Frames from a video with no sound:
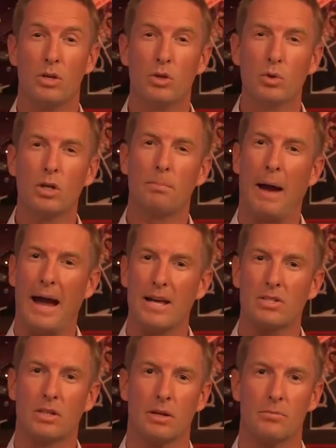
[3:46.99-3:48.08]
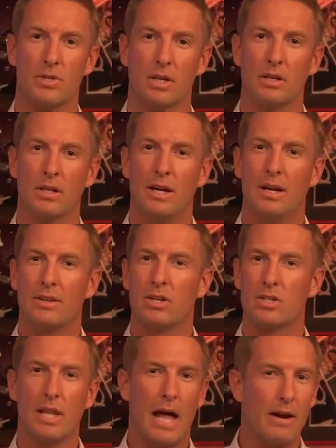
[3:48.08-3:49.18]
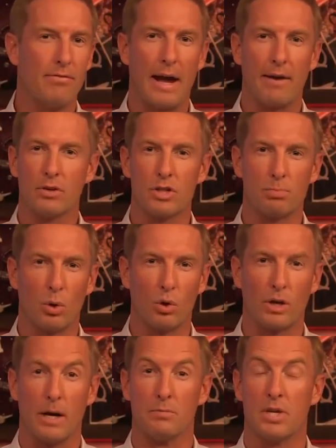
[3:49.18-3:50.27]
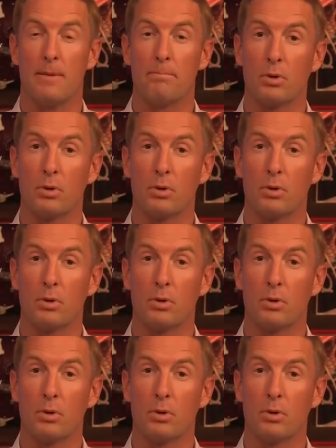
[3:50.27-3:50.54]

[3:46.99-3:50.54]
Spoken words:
But when you look past Clemson, there's a lot of average programs,